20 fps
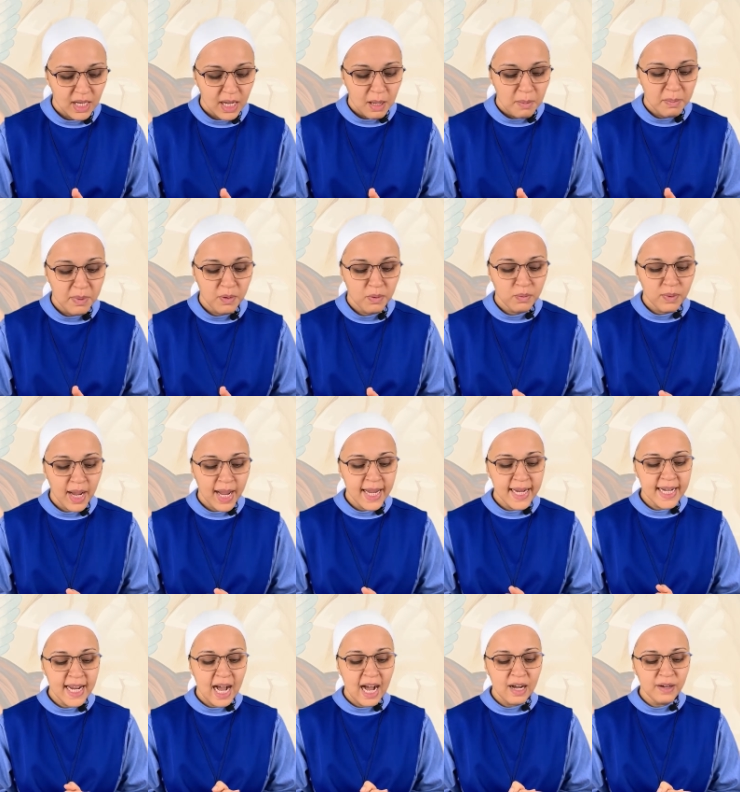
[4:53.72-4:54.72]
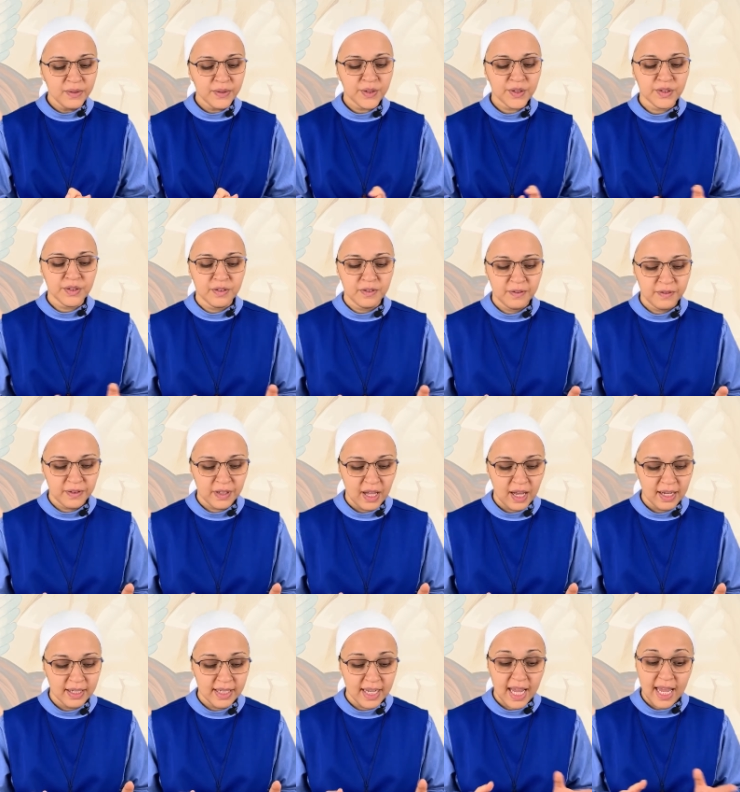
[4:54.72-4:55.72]
But right after the
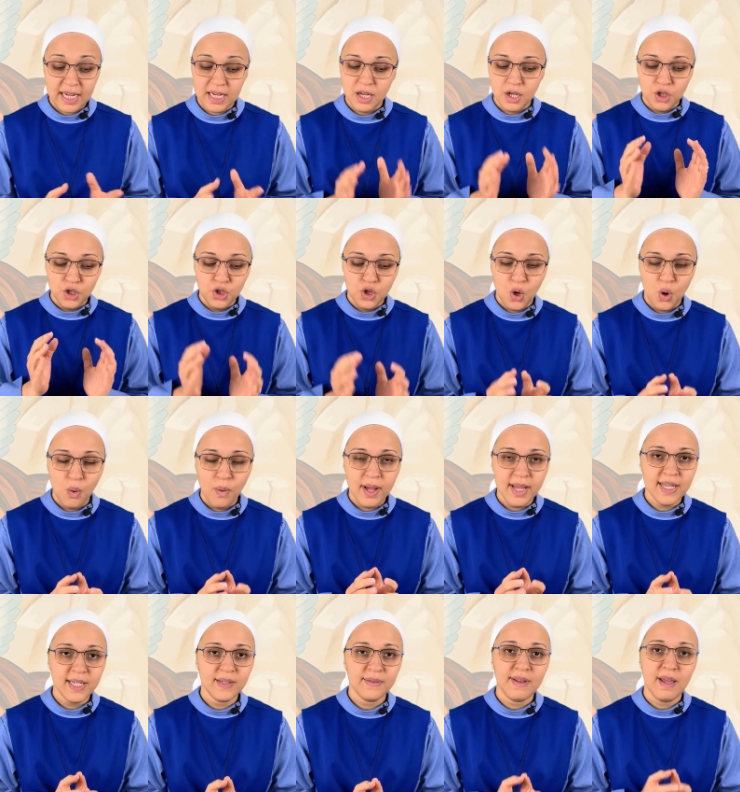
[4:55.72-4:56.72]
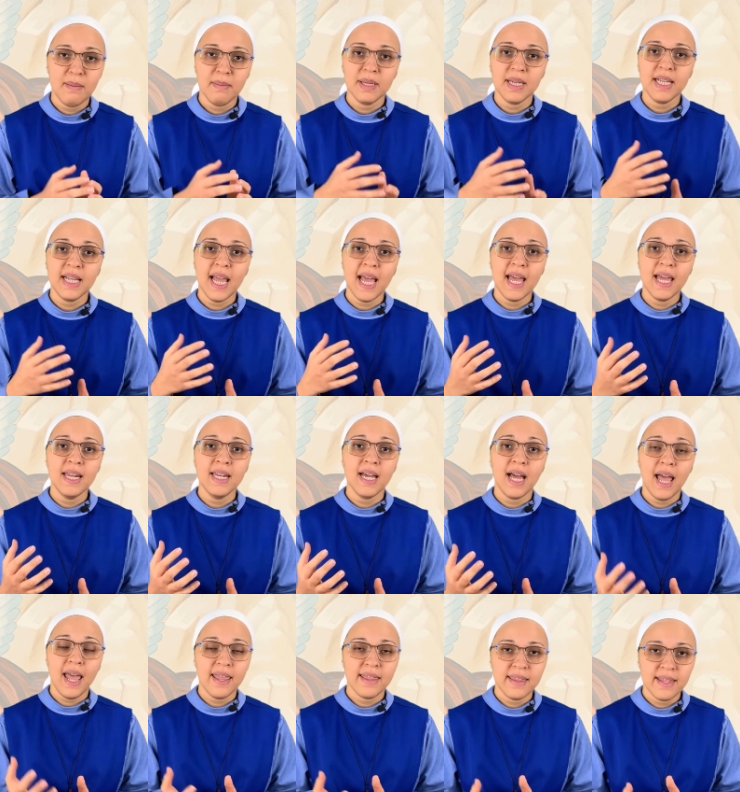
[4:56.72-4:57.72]
flood, and Noah, his family, and
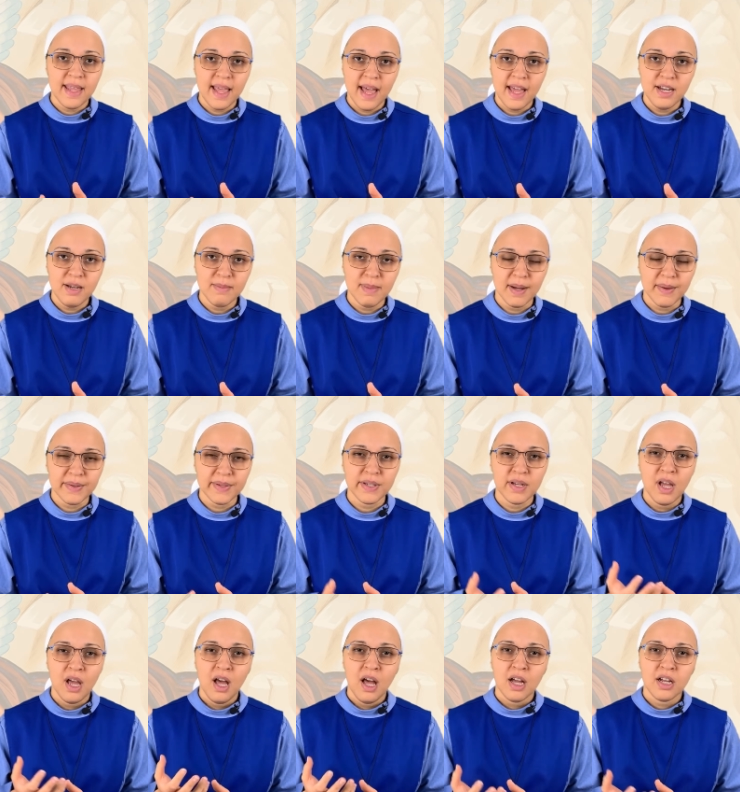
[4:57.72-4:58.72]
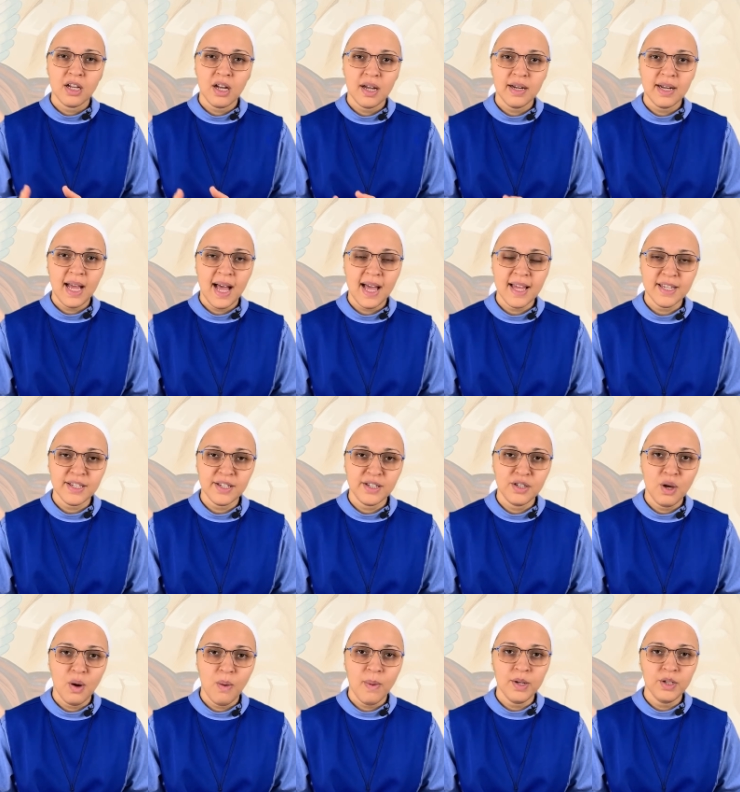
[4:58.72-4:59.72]
the animals, God asked
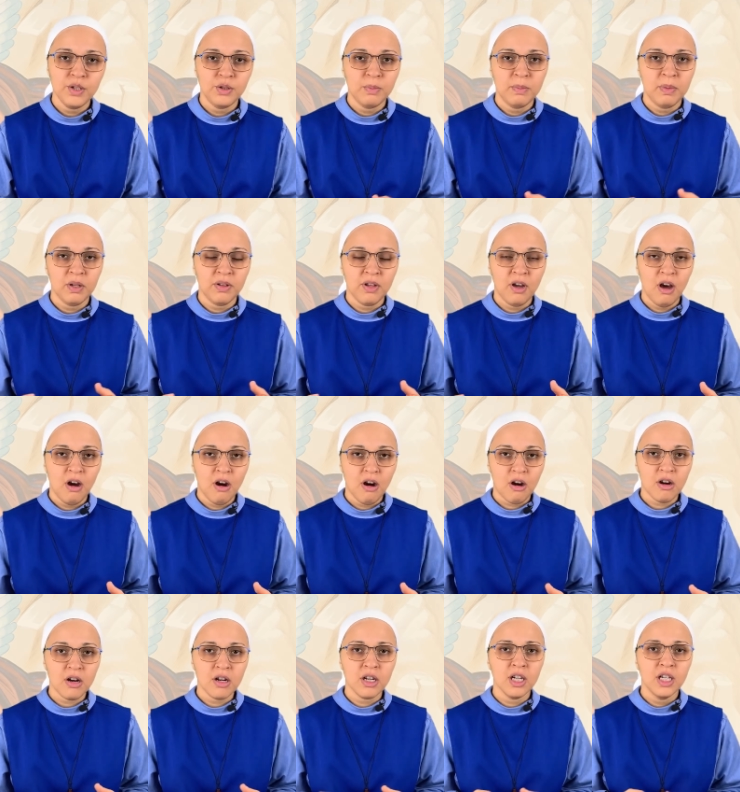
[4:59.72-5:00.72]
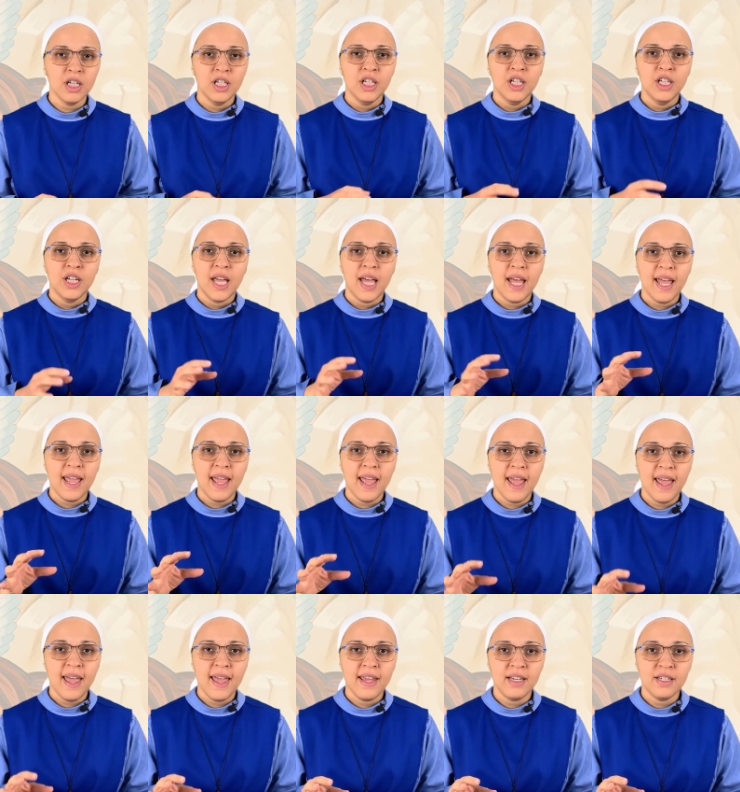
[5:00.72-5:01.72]
Noah to build the ark,
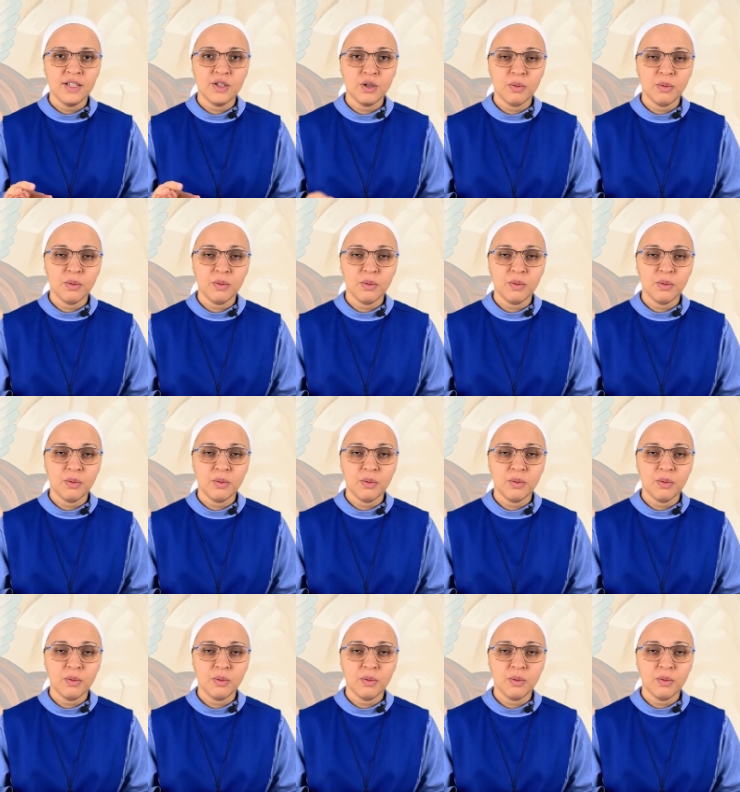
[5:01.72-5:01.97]
and to